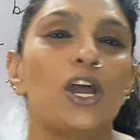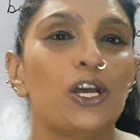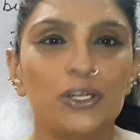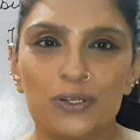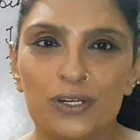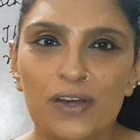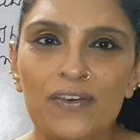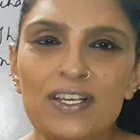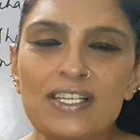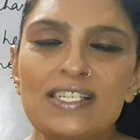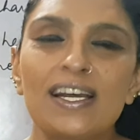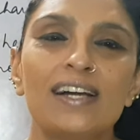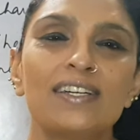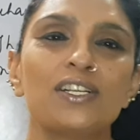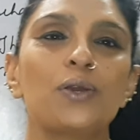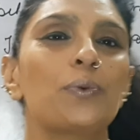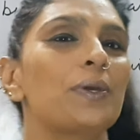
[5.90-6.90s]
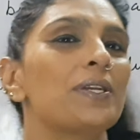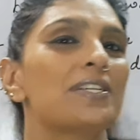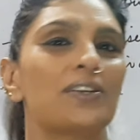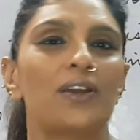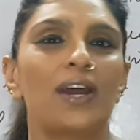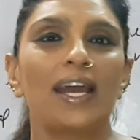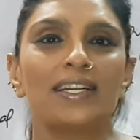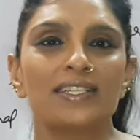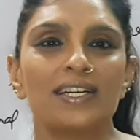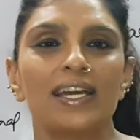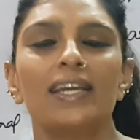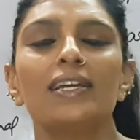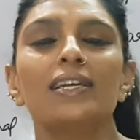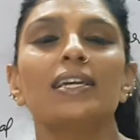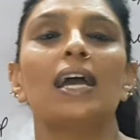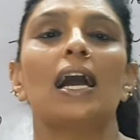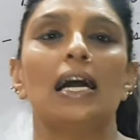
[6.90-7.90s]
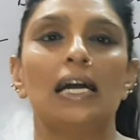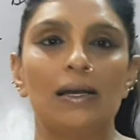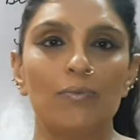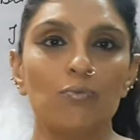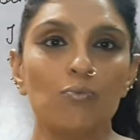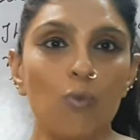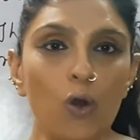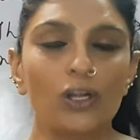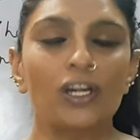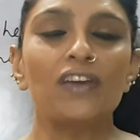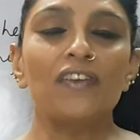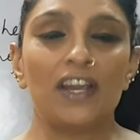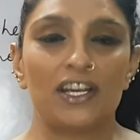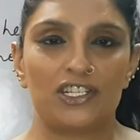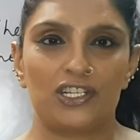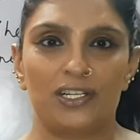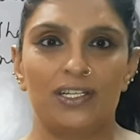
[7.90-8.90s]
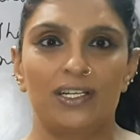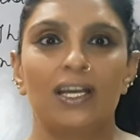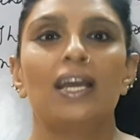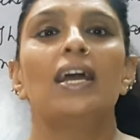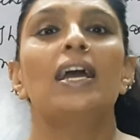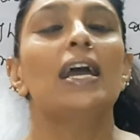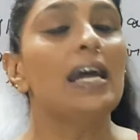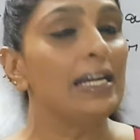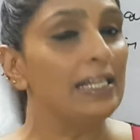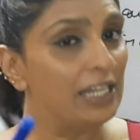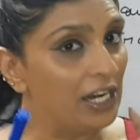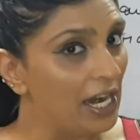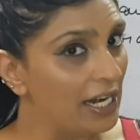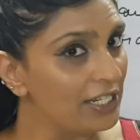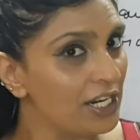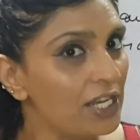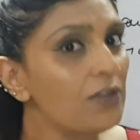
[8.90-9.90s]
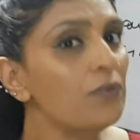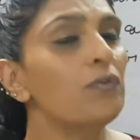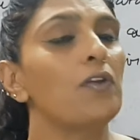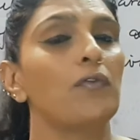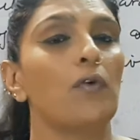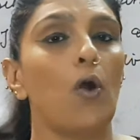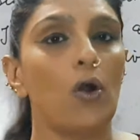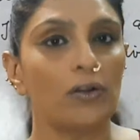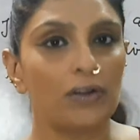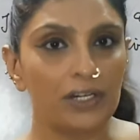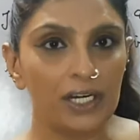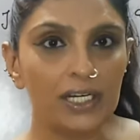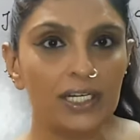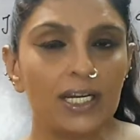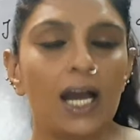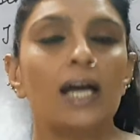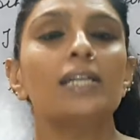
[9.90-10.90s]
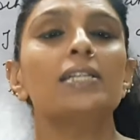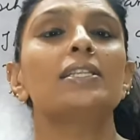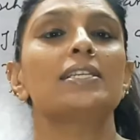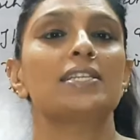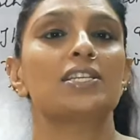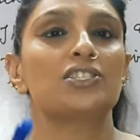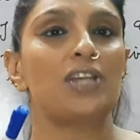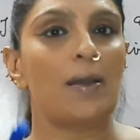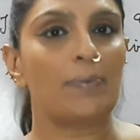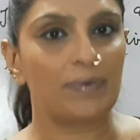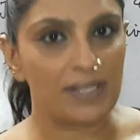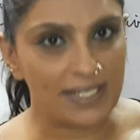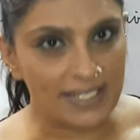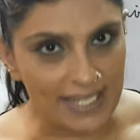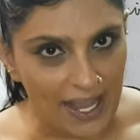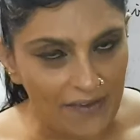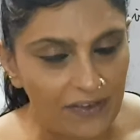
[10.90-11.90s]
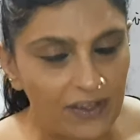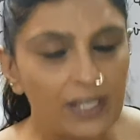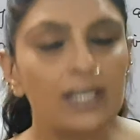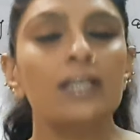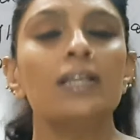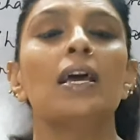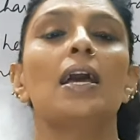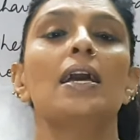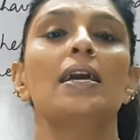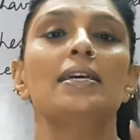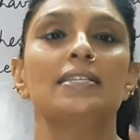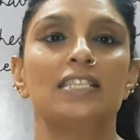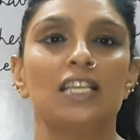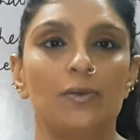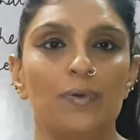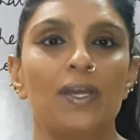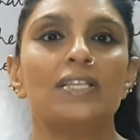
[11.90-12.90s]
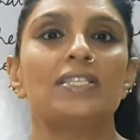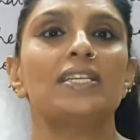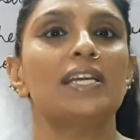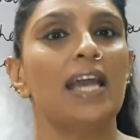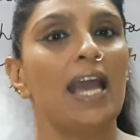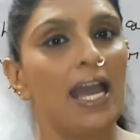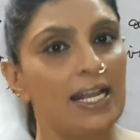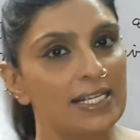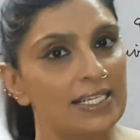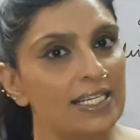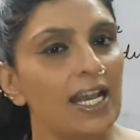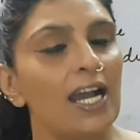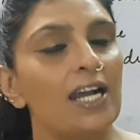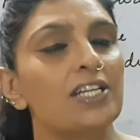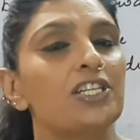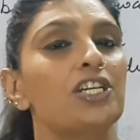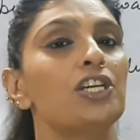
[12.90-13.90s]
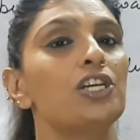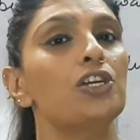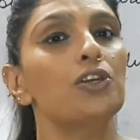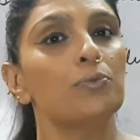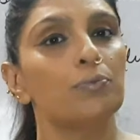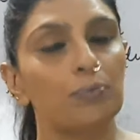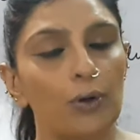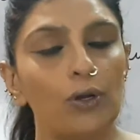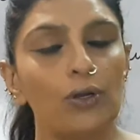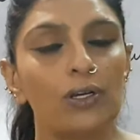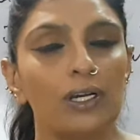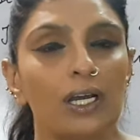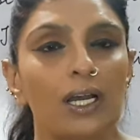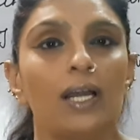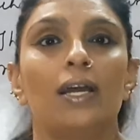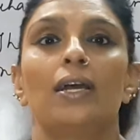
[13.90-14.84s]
today we are starting with directing motivation. Directing we have already done, this is chapter 7 CBSE NCERT book.